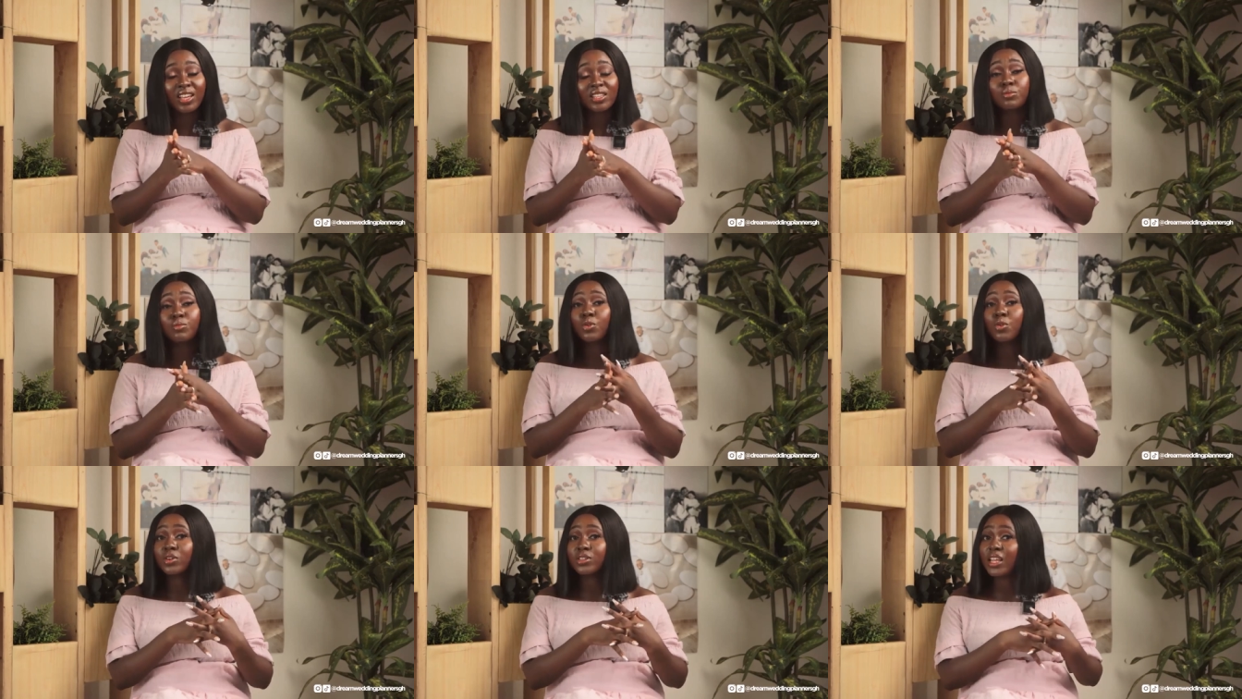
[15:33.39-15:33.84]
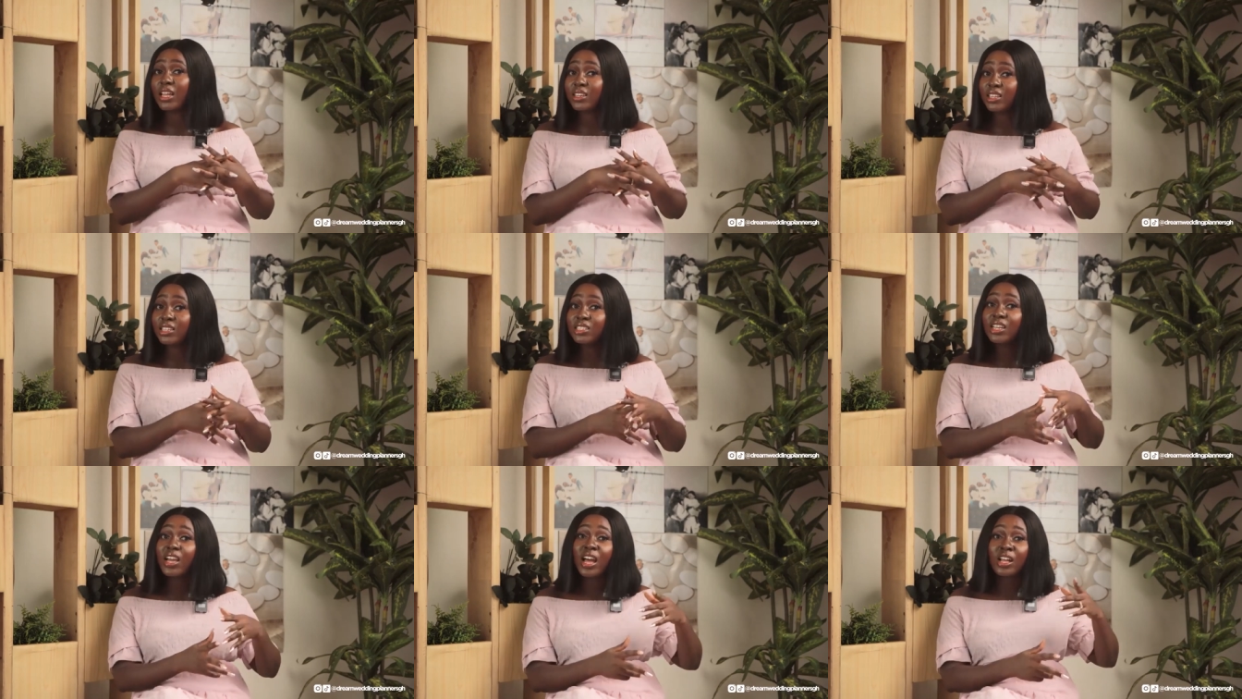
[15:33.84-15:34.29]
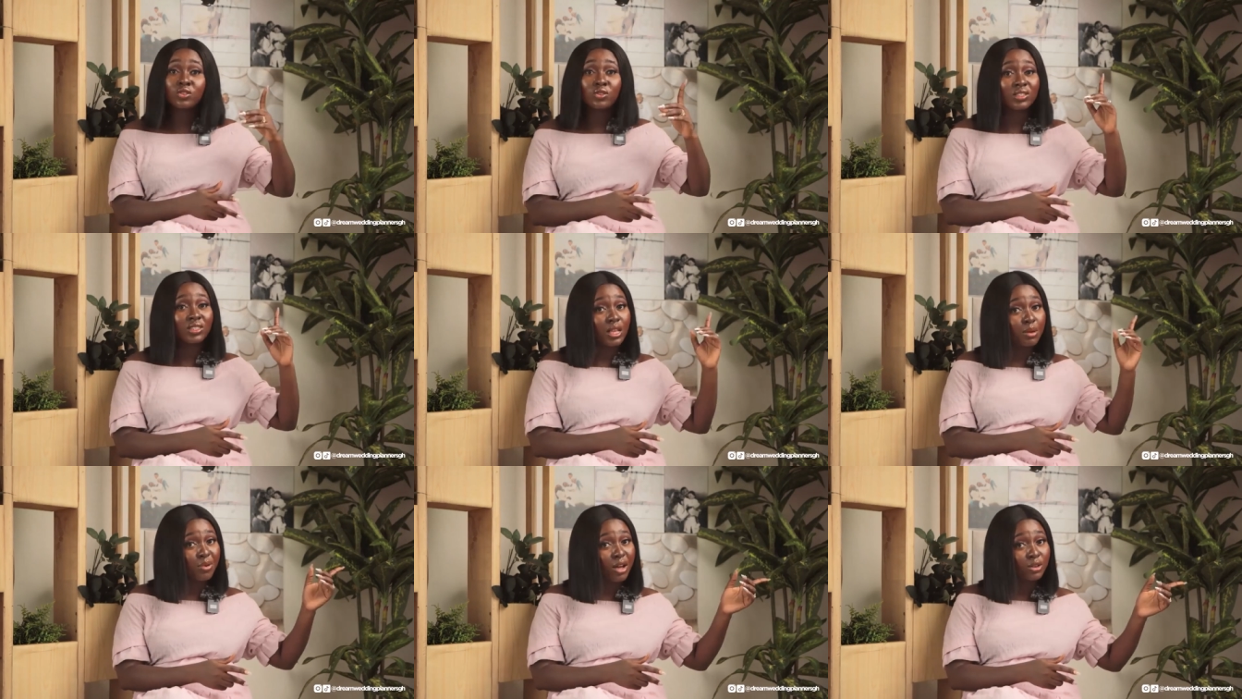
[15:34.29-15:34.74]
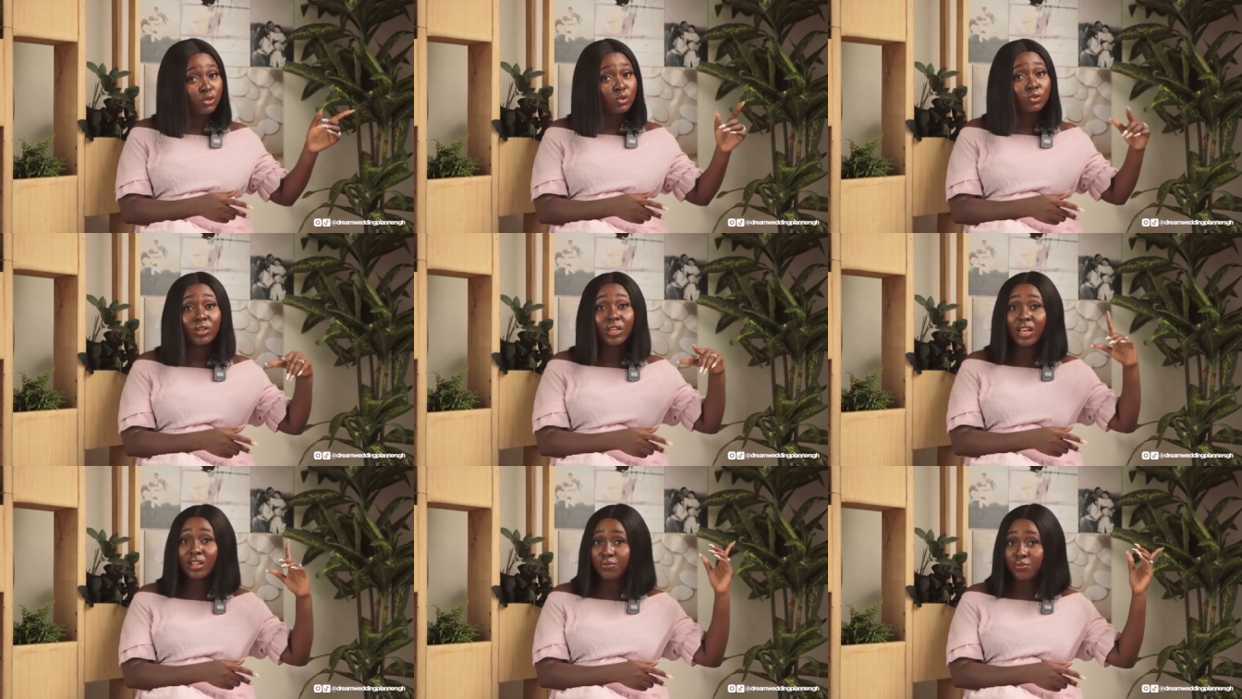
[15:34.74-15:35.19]
dance because the DJ had to step out
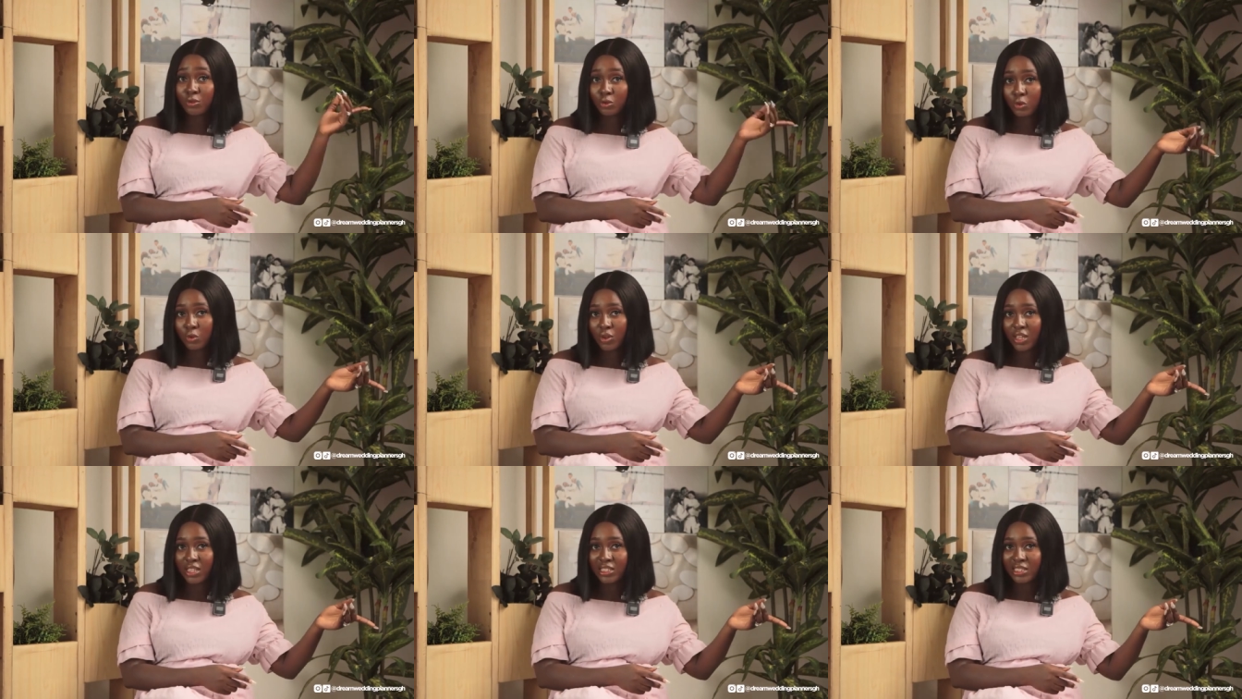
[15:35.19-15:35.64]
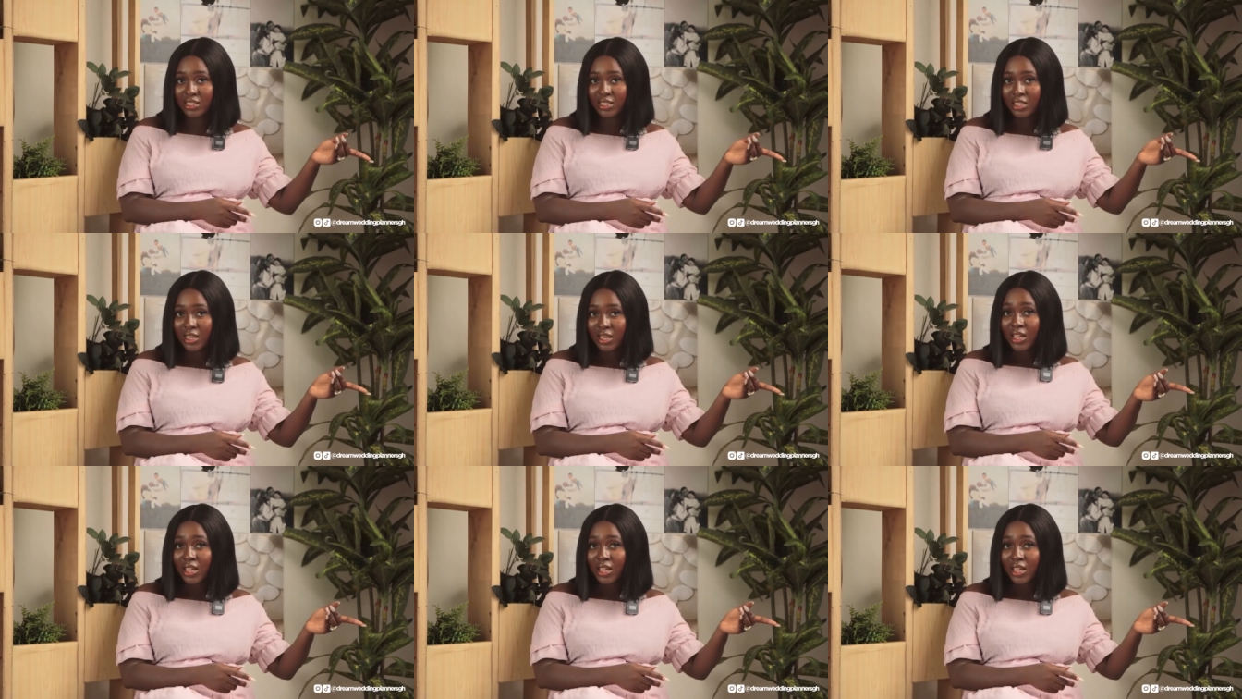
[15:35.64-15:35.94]
to get food to eat.